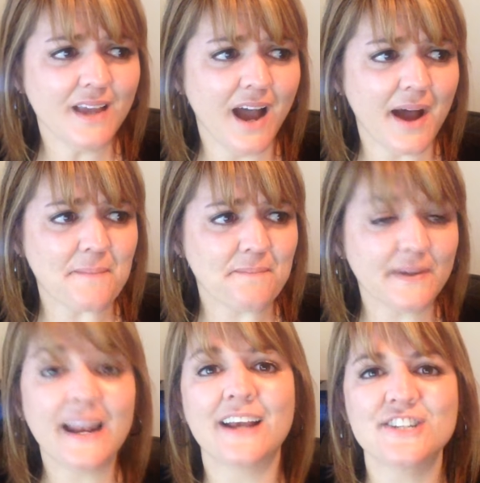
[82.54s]
um,
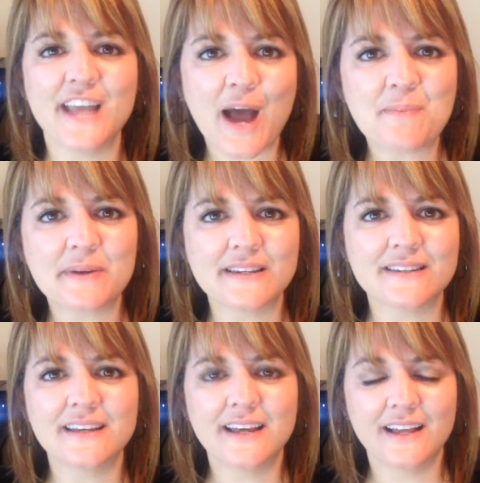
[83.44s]
it actually
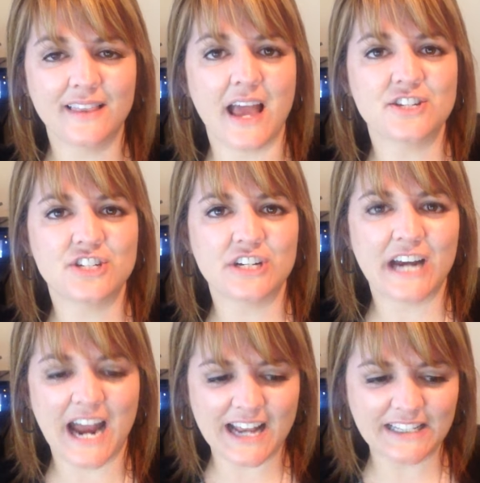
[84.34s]
happened last
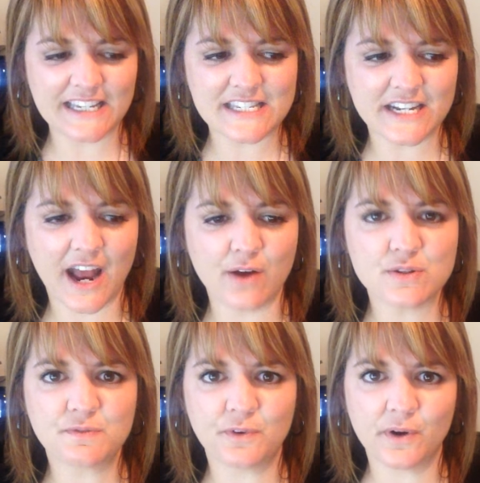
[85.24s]
year. I listed a
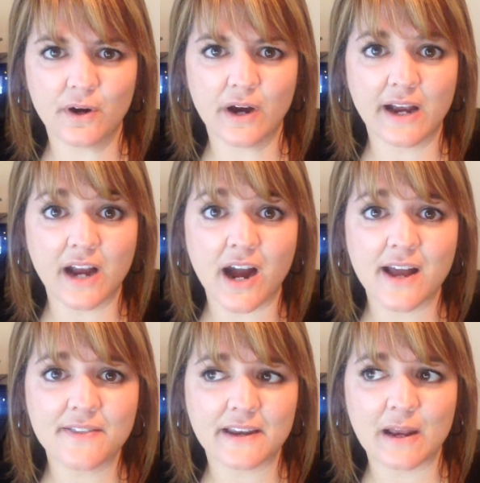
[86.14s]
house for a
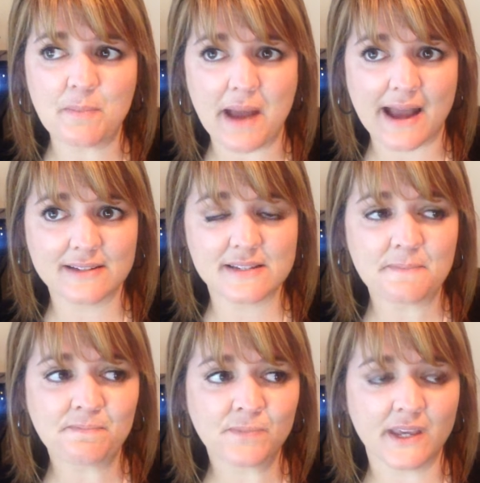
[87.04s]
guy that I met.
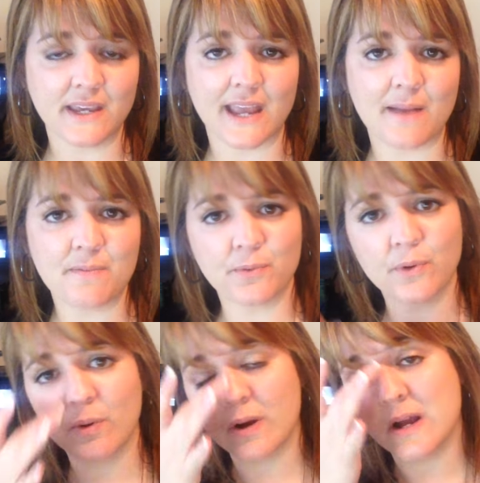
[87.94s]
He came
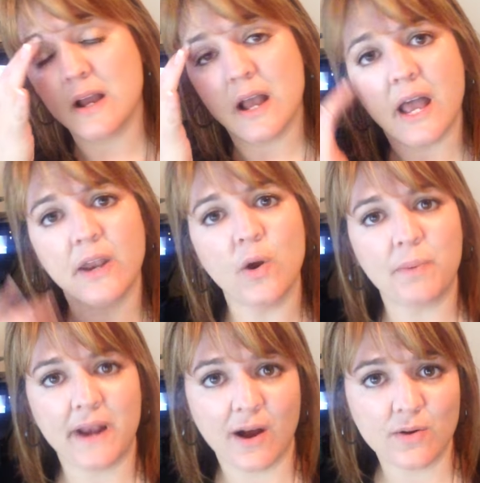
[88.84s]
through an
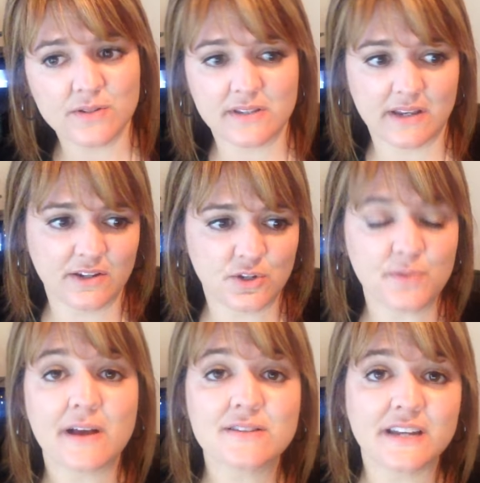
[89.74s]
open house in
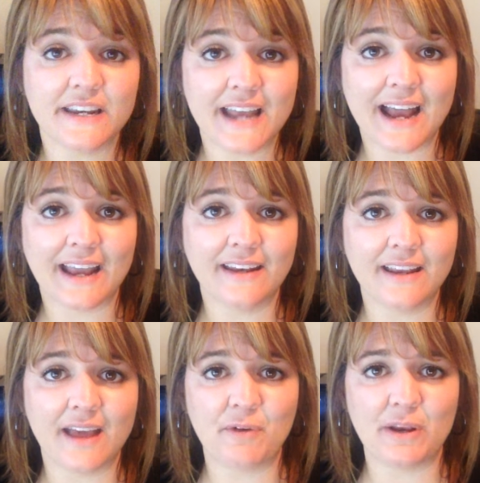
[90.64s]

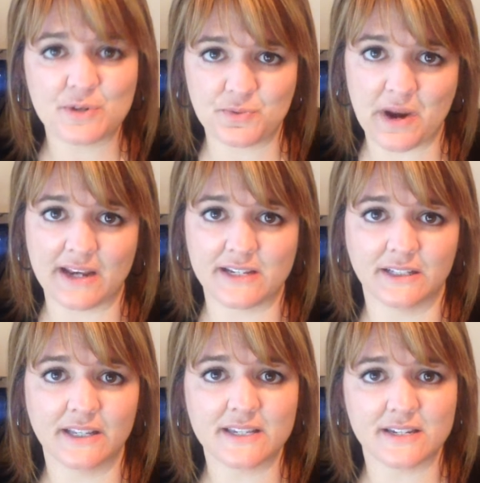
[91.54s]
2009, and when he was ready
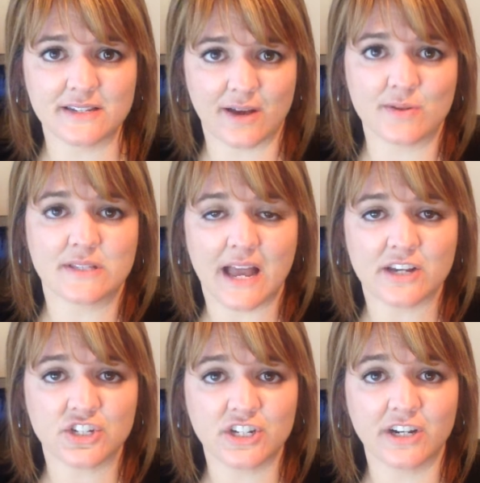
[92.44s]
to list his house
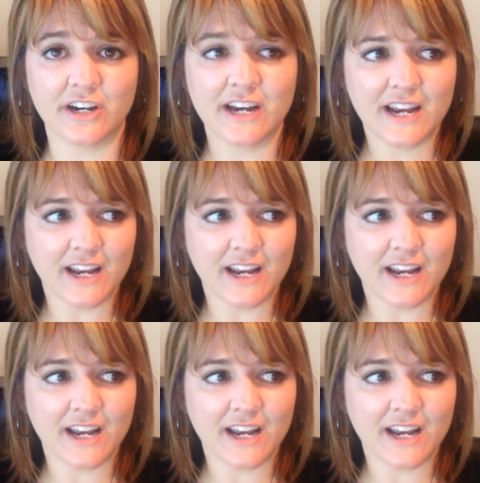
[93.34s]
last year,